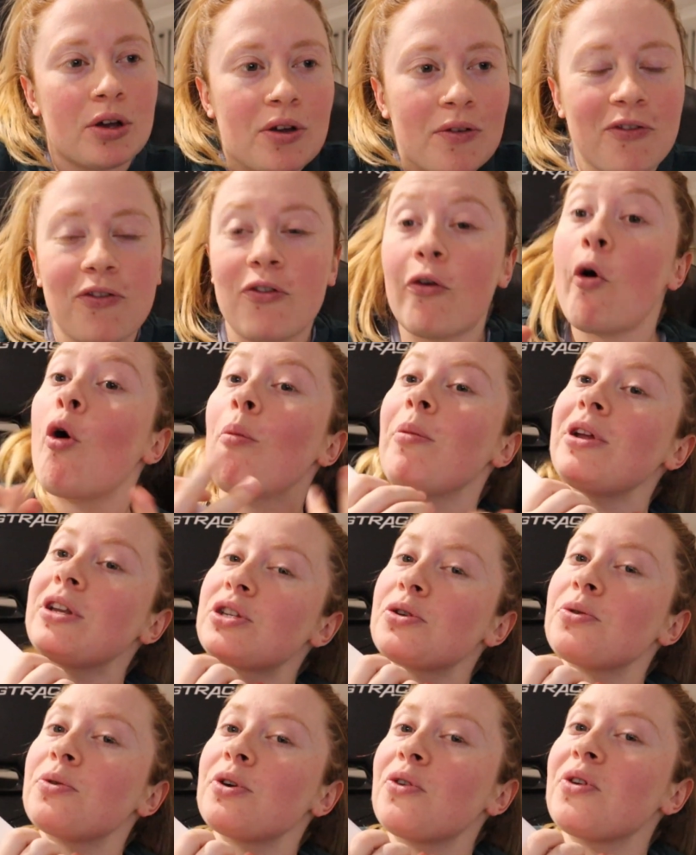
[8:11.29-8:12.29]
form
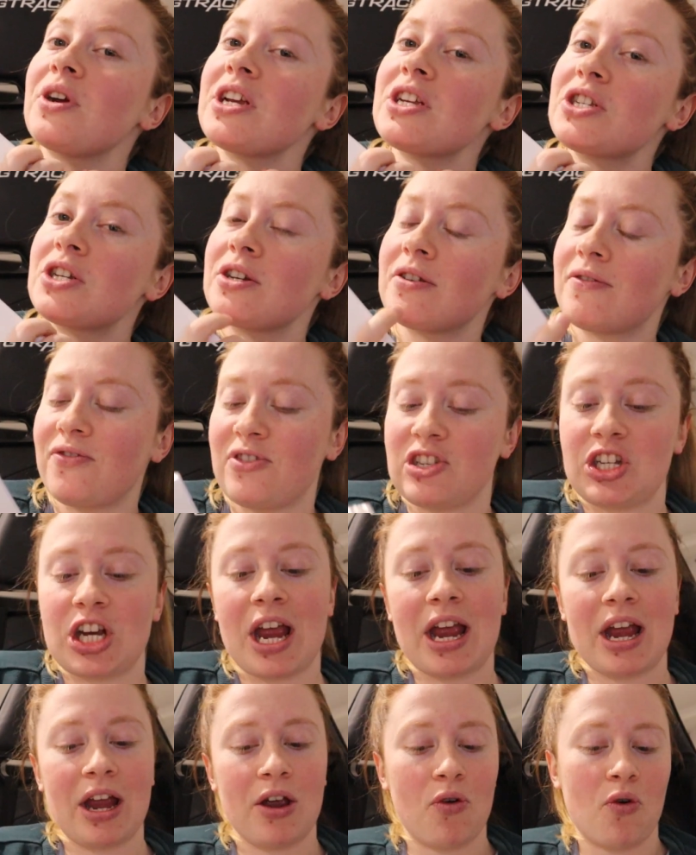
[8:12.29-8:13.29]
into a question for
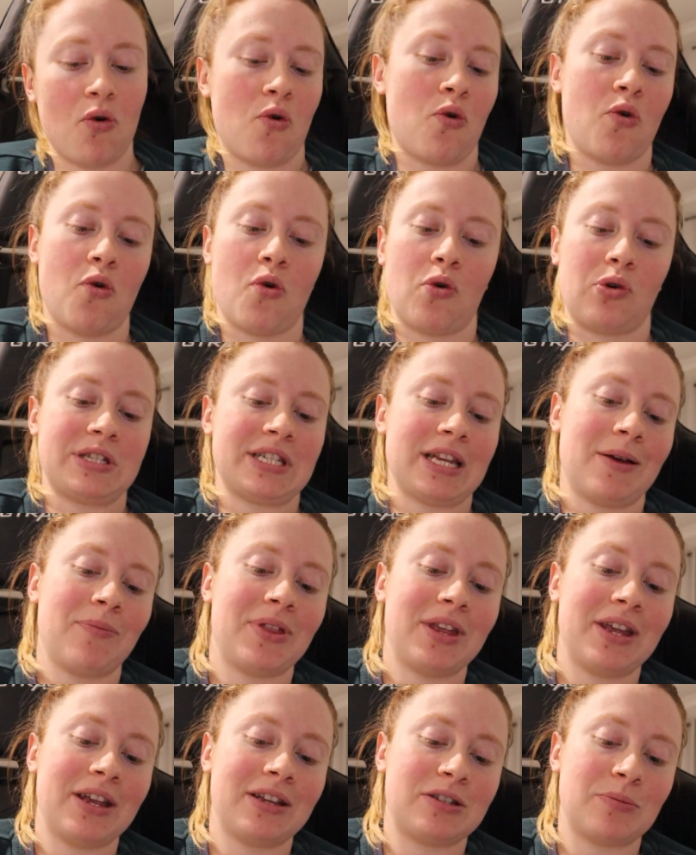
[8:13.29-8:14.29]
Jay or
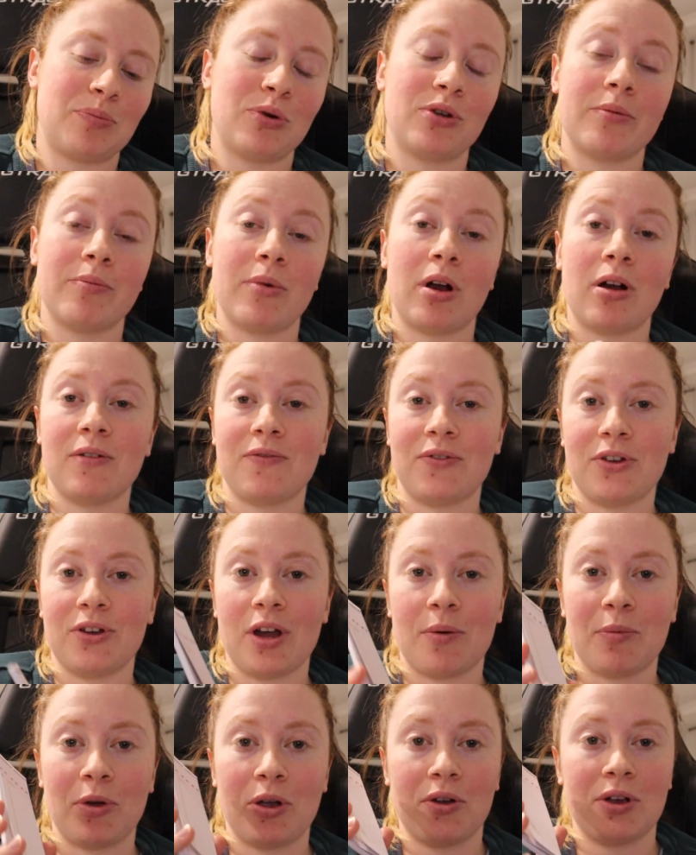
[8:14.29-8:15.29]
something to put in my review,
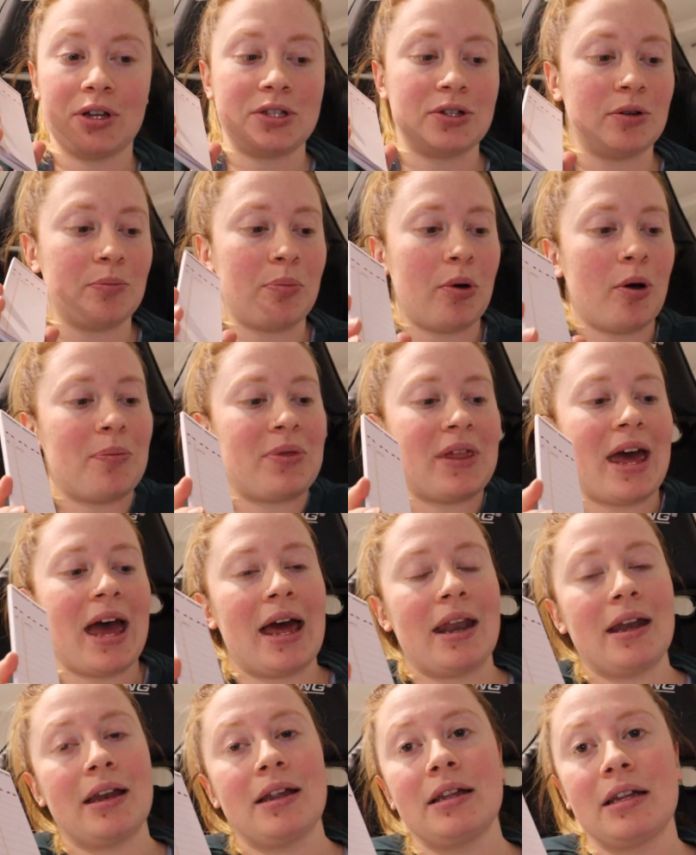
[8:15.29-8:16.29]
I'm going to pop
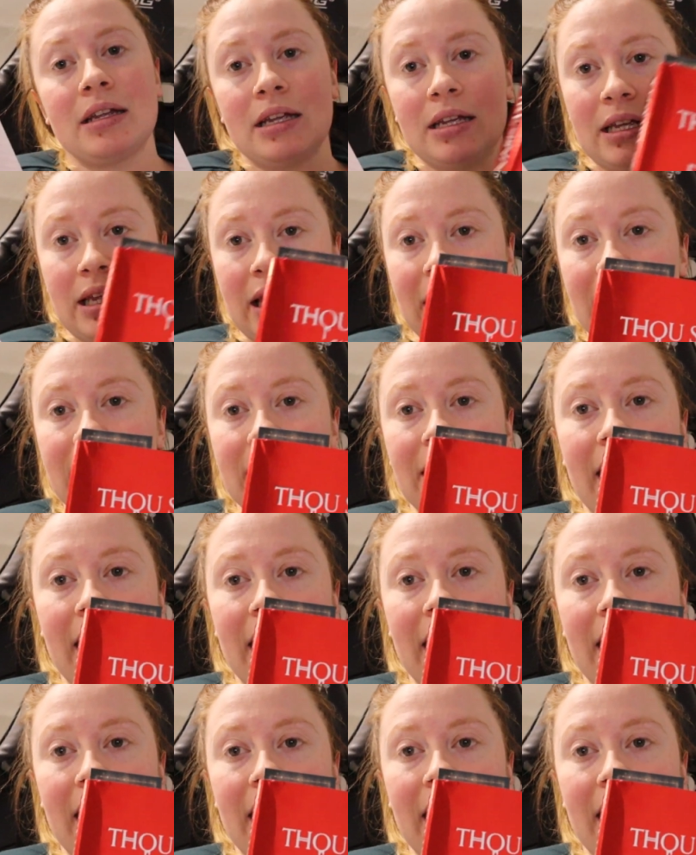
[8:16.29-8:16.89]
that in